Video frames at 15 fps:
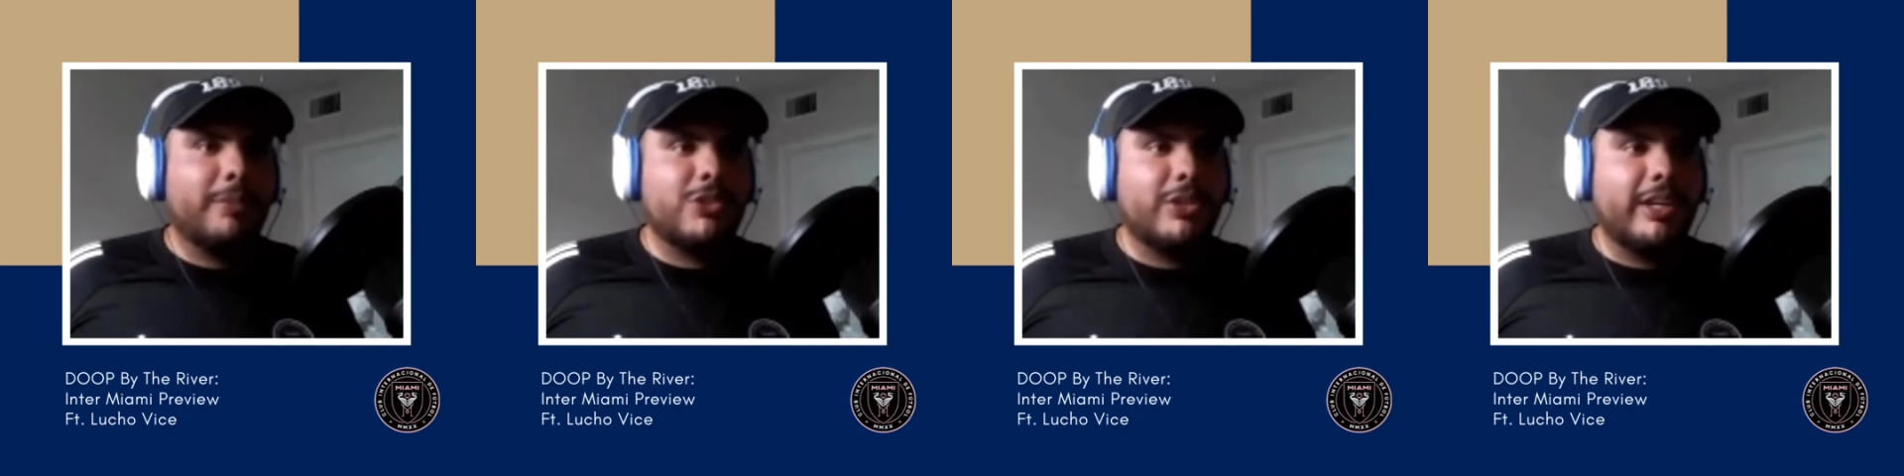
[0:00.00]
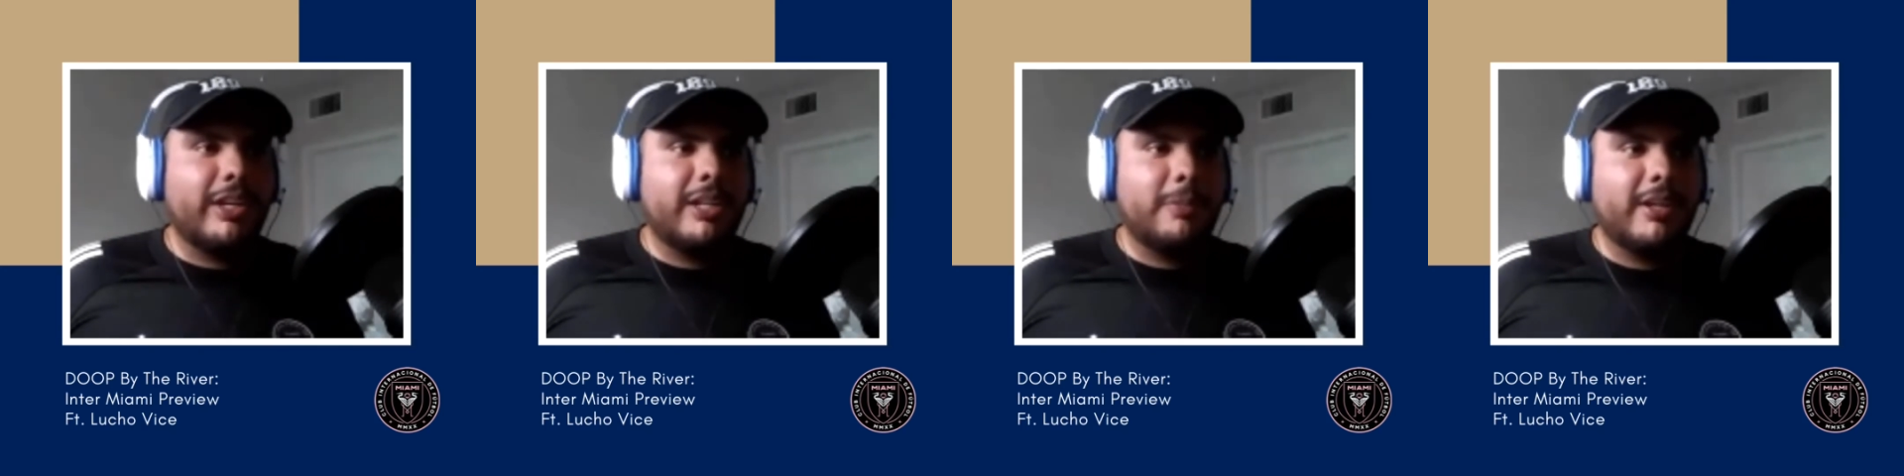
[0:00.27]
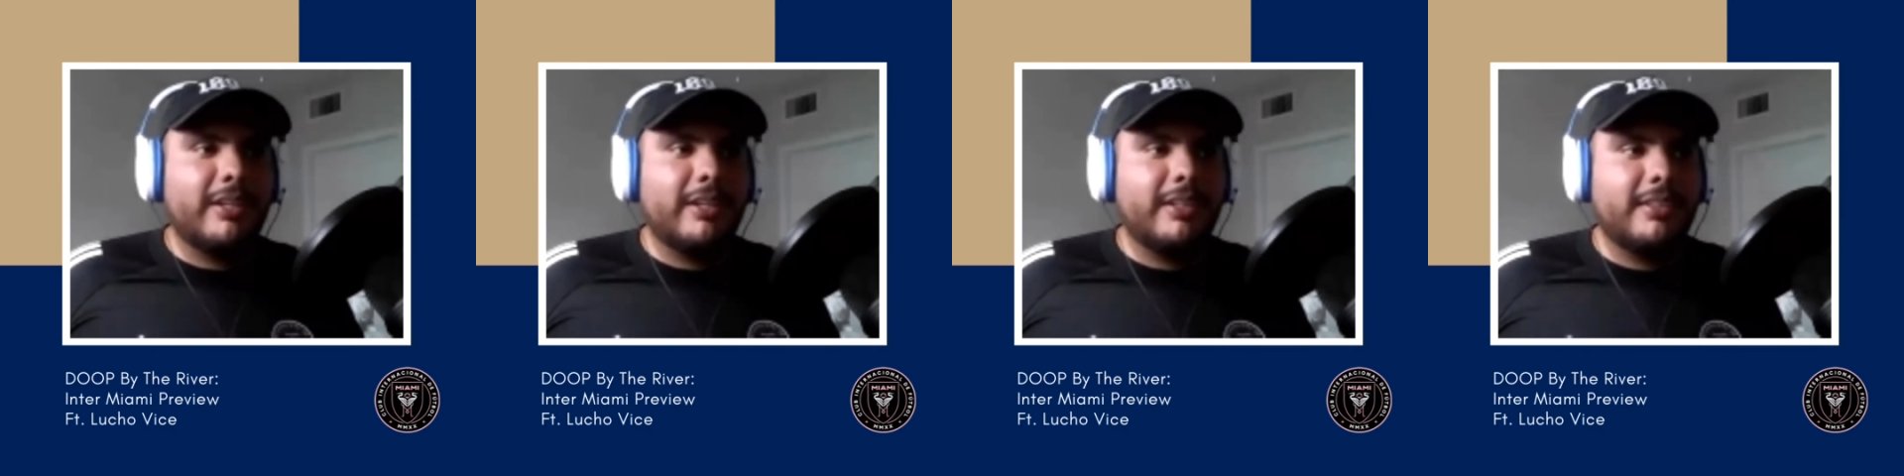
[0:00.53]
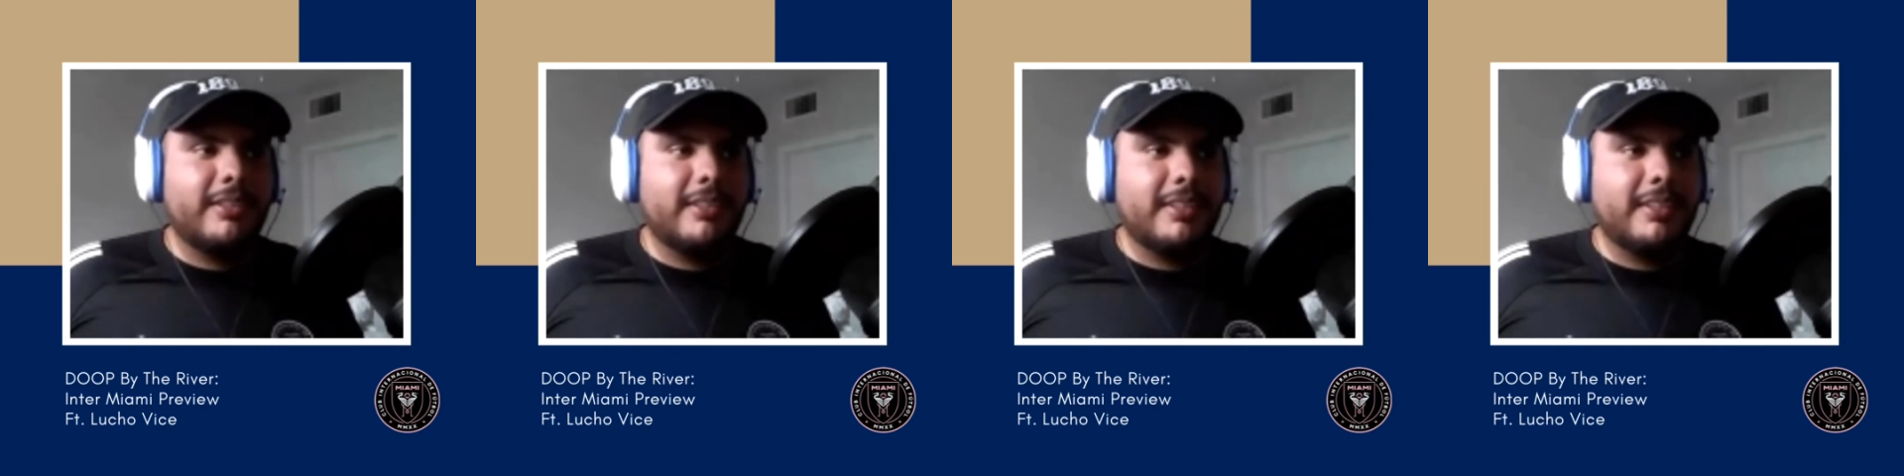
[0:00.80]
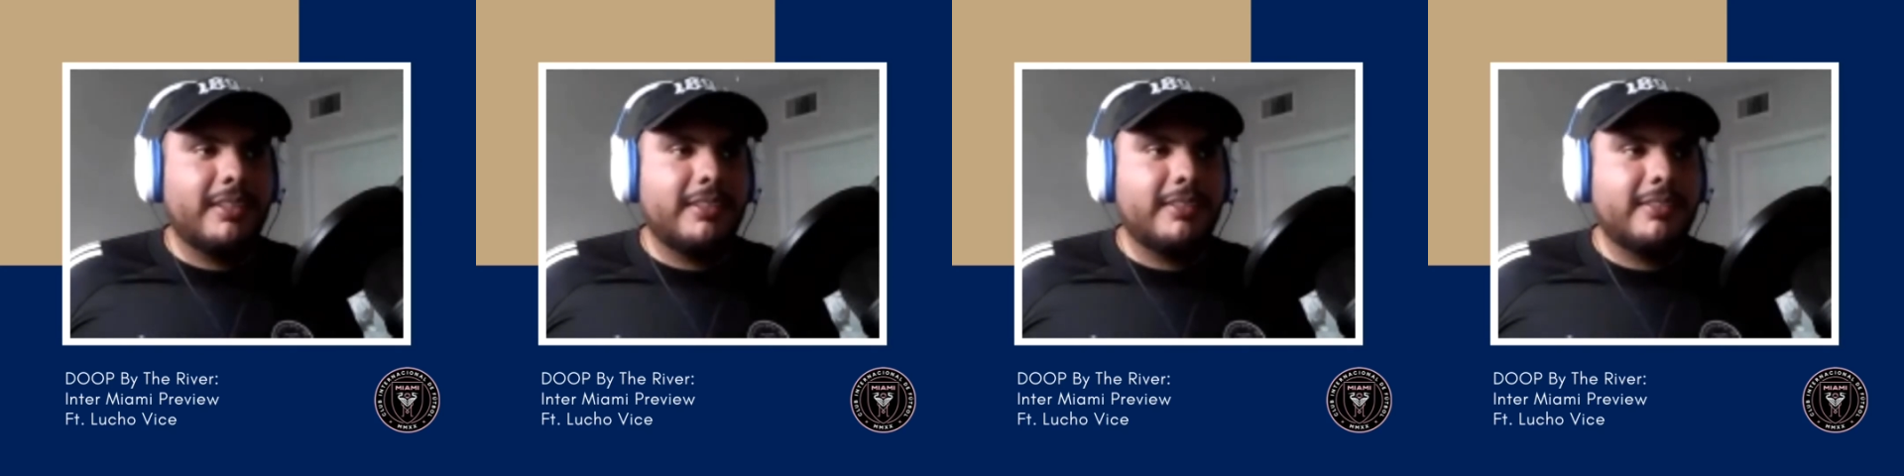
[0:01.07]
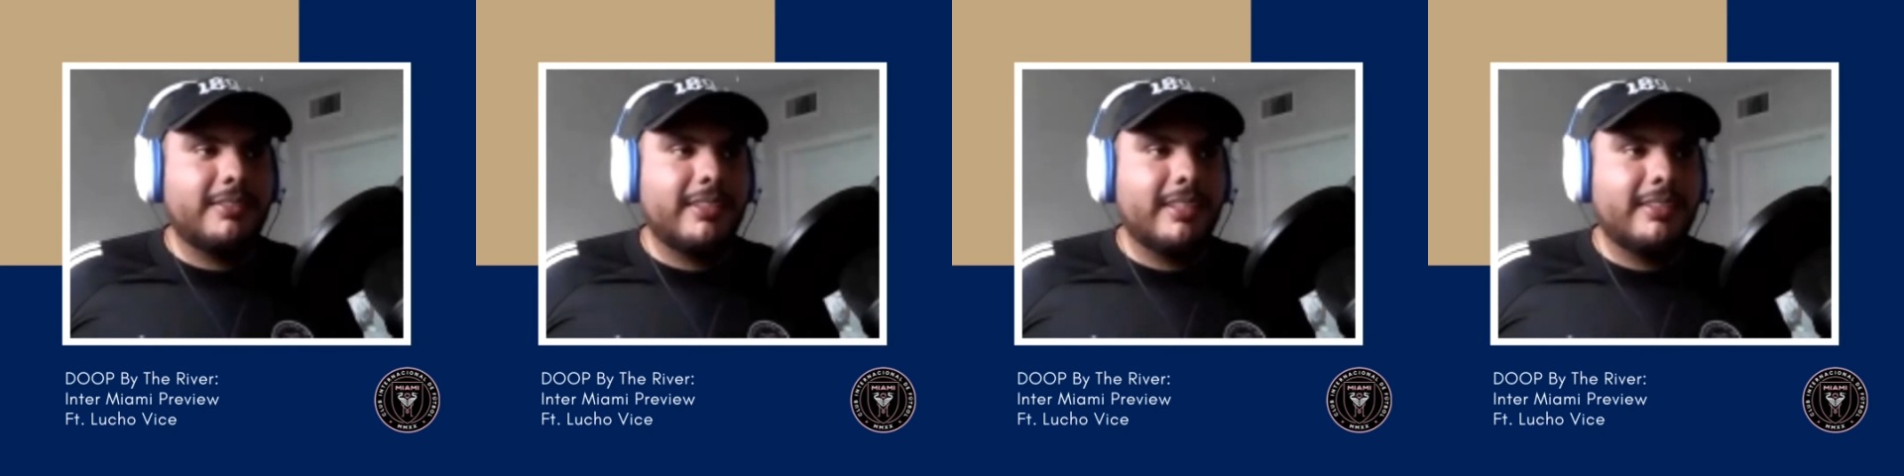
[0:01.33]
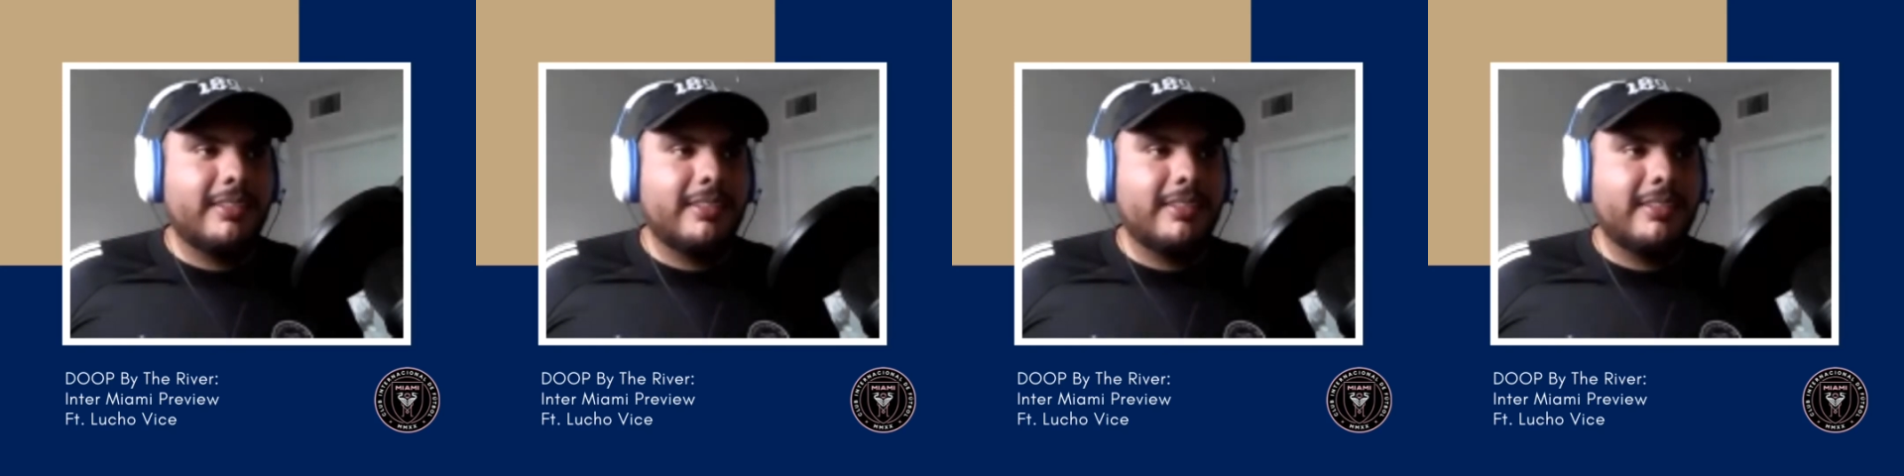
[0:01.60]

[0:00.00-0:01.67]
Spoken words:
I don't picture anybody in,